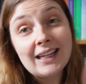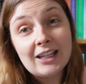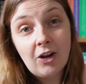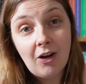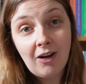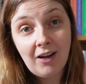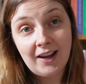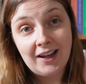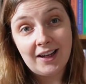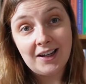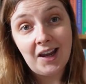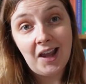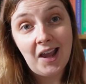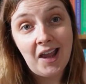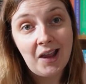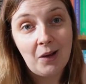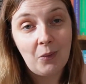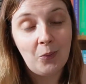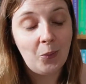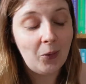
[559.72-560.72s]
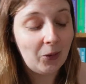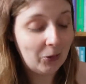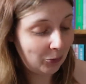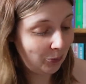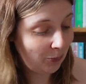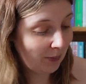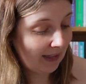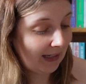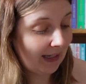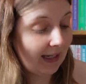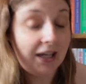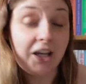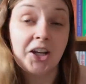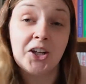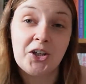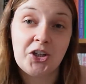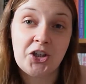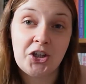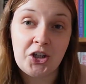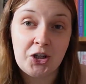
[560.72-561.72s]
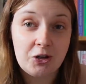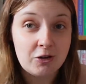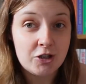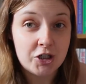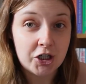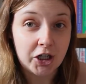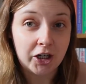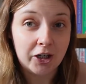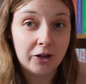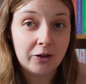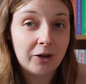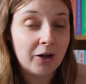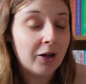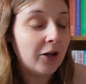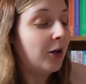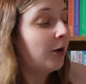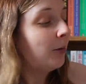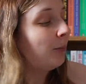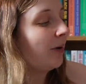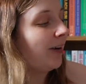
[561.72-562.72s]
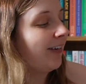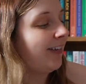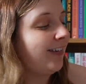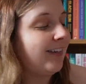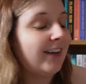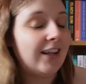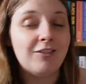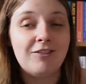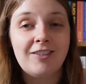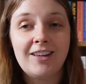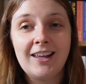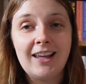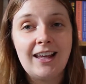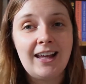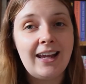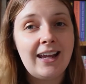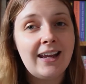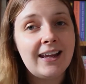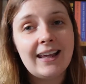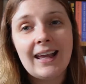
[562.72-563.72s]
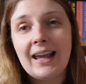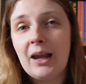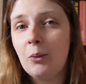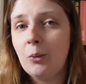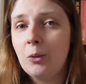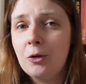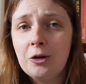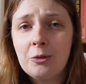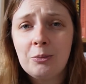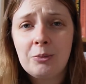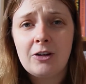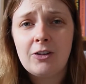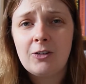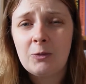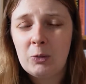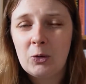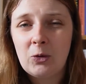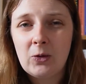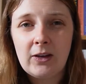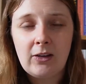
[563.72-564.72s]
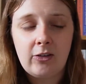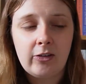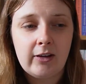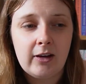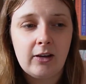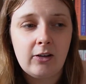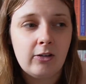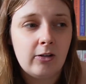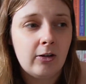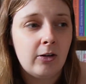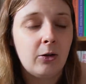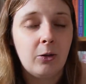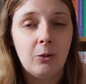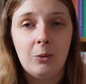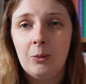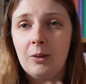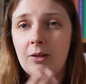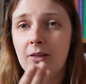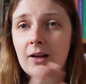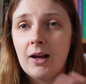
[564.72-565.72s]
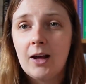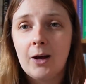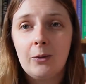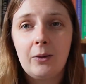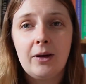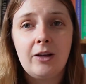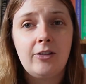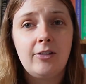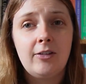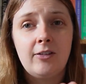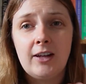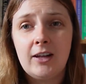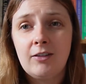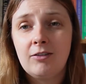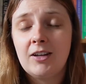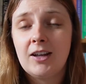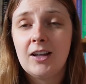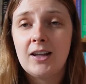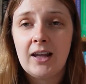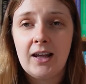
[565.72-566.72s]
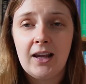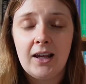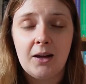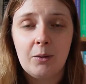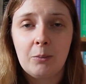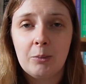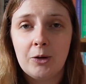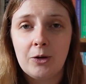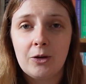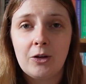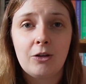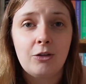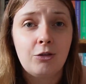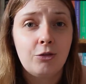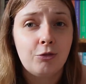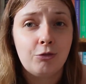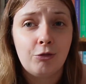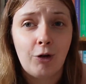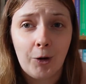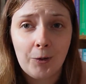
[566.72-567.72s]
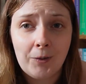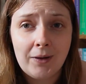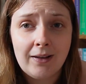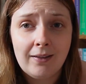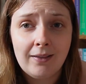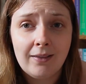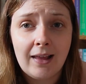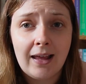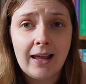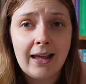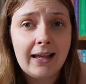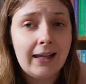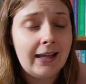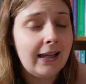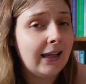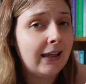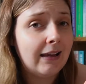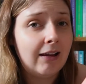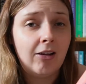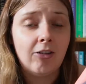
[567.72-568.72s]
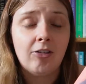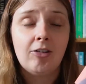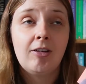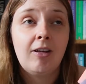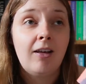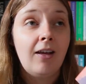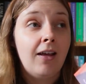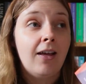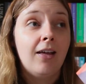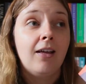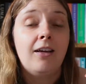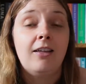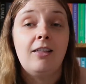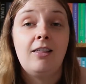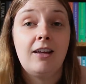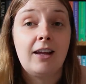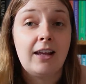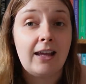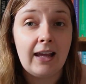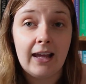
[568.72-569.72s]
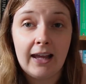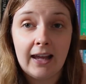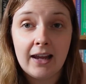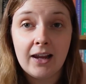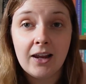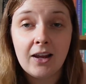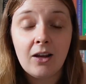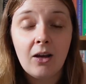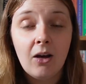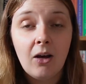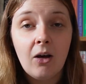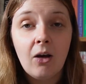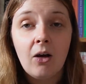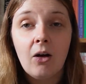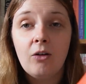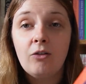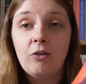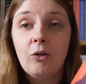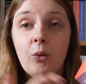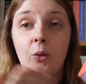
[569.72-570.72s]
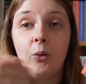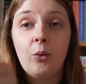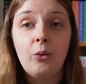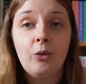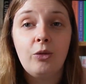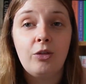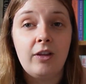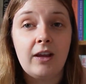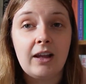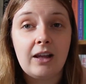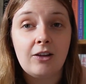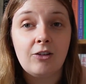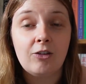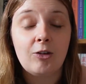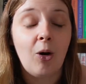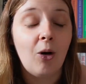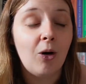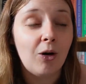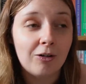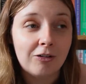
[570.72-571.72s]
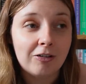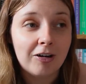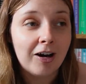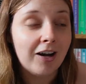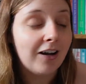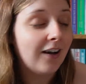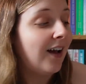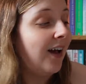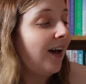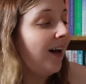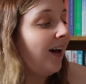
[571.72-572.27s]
9 will be Cujo by Stephen King. It wouldn't be spooky season without a Stephen King book thrown in there. He is the king of all things horror.